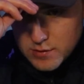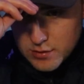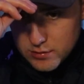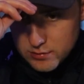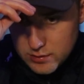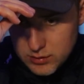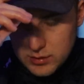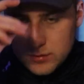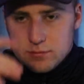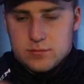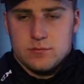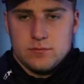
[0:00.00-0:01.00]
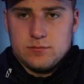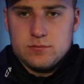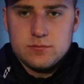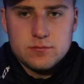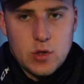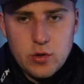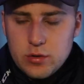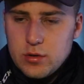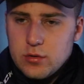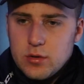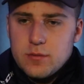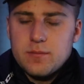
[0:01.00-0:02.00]
couldn't do it. Couldn't
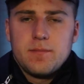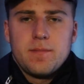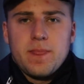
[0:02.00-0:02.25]
do it.